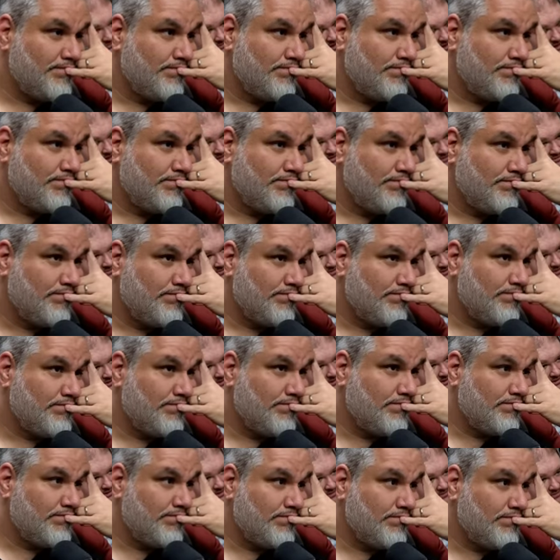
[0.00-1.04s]
Getting old
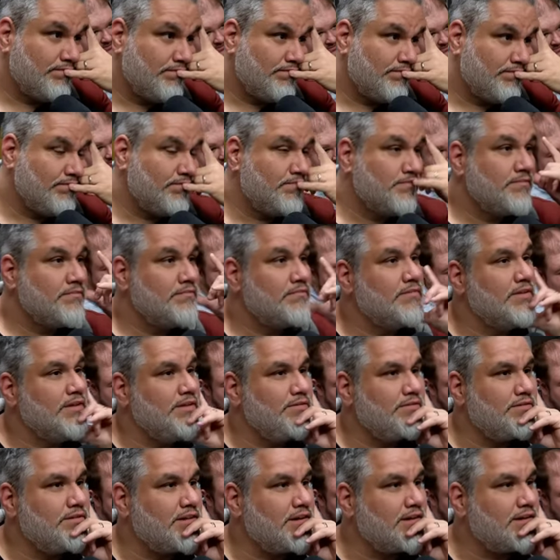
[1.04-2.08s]
sucks. You
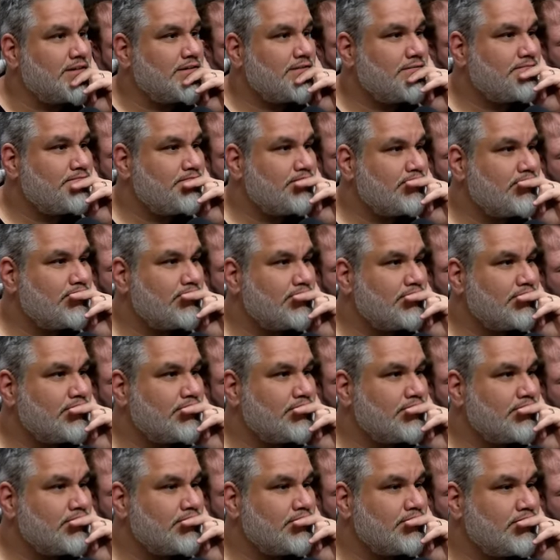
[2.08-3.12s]
suck.
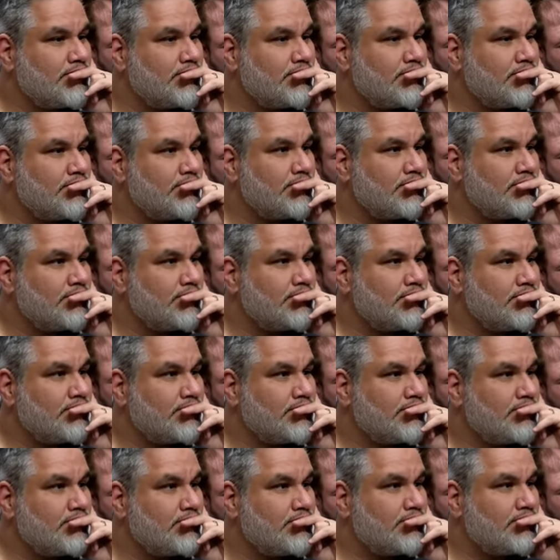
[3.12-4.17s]
Yeah.
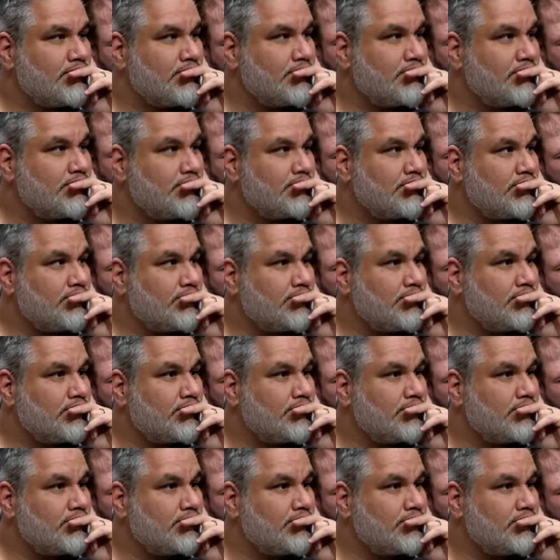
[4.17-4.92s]
I'm getting old.